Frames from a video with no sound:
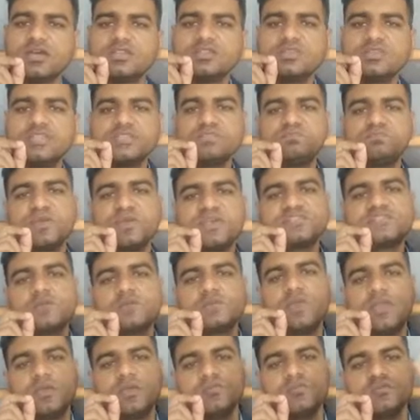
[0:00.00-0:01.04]
the
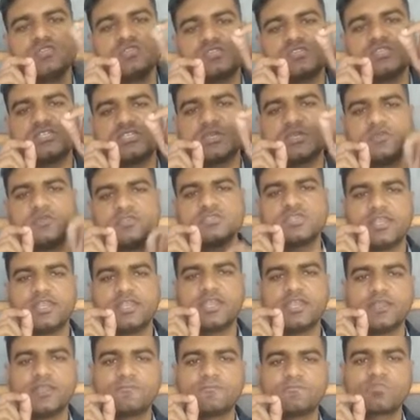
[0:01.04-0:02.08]
specific immune system is
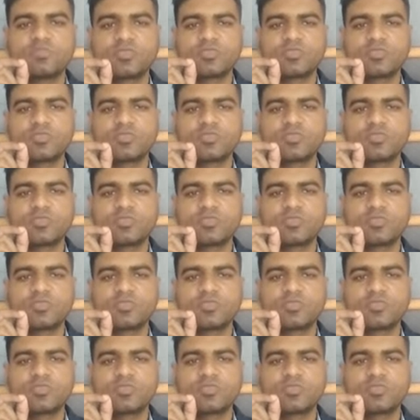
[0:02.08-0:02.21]
generated.